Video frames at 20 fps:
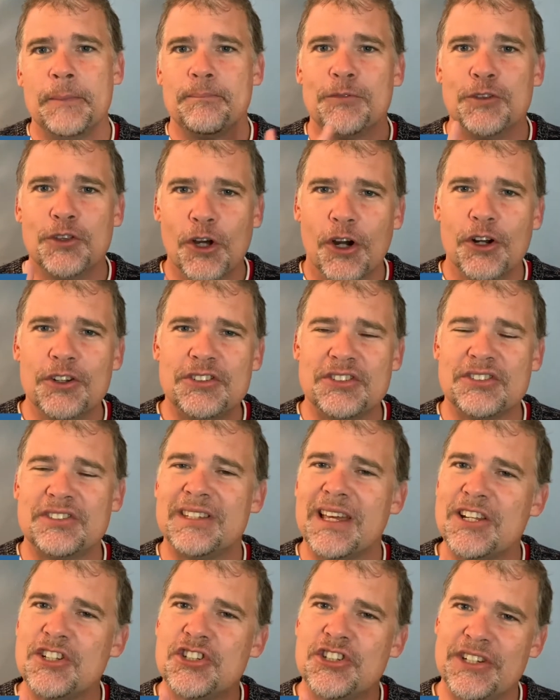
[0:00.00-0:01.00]
Notice
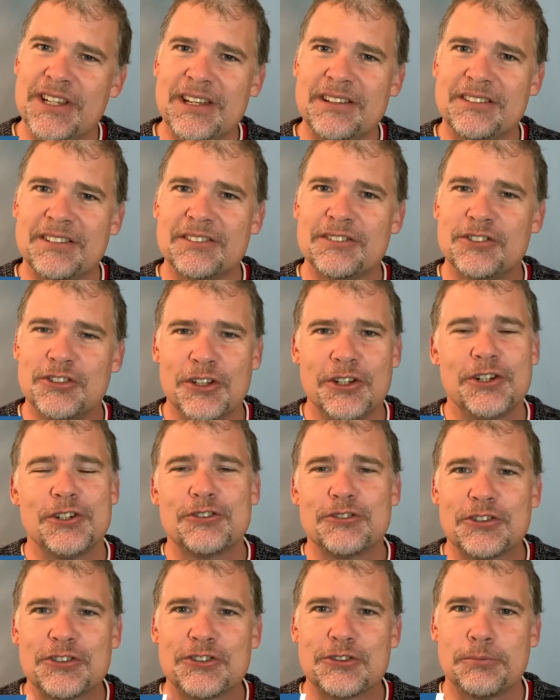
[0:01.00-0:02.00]
that Jesus
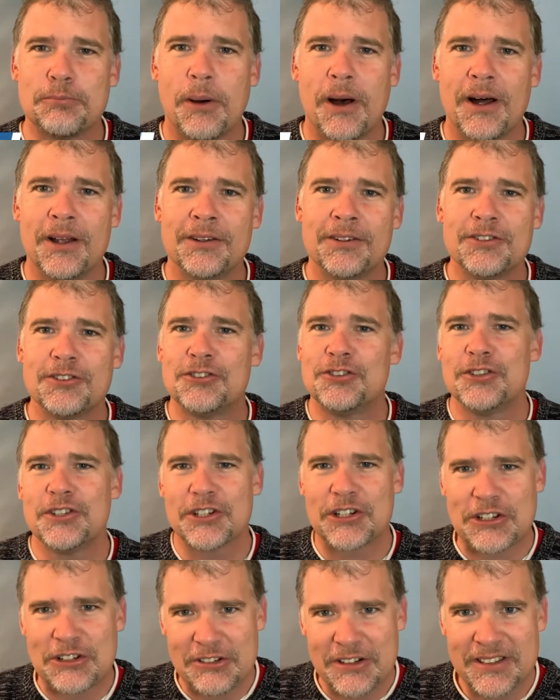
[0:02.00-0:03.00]
didn't respond to the
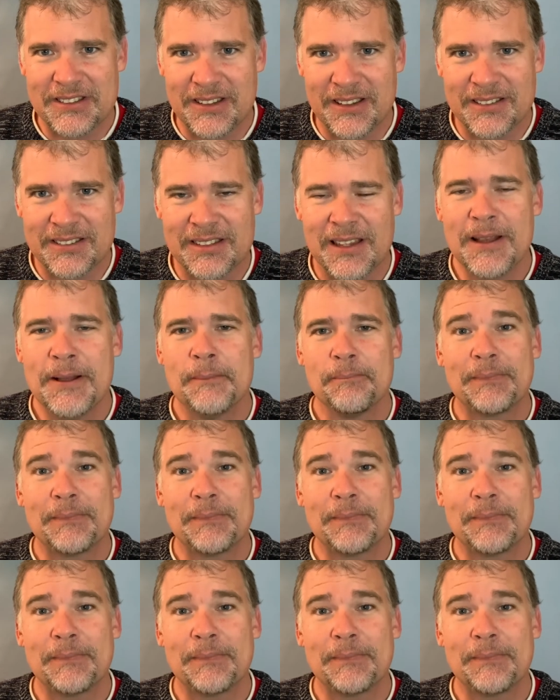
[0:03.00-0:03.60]
critics.